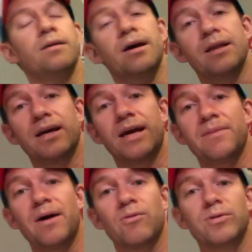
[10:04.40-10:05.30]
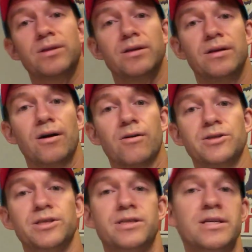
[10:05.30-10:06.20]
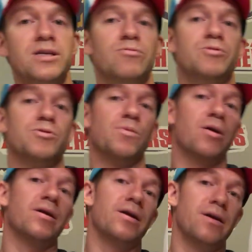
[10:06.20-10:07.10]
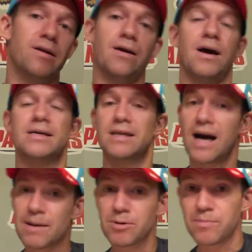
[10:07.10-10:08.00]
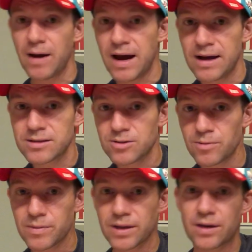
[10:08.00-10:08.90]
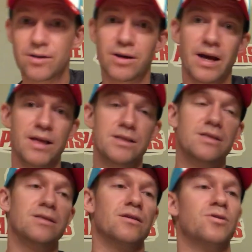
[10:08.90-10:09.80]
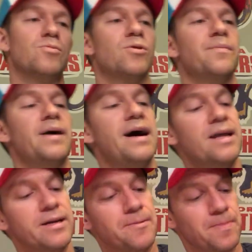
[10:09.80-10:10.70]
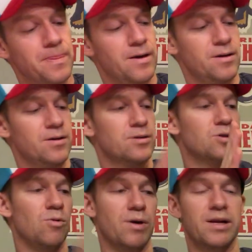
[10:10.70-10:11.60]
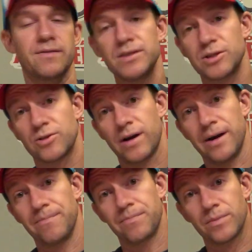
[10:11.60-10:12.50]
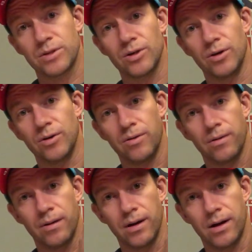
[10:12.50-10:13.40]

Then they came out with the RGT, which was marketed as a hybrid pad. So I'm thinking, okay, this is a little more up my alley. So I want to give these a try. So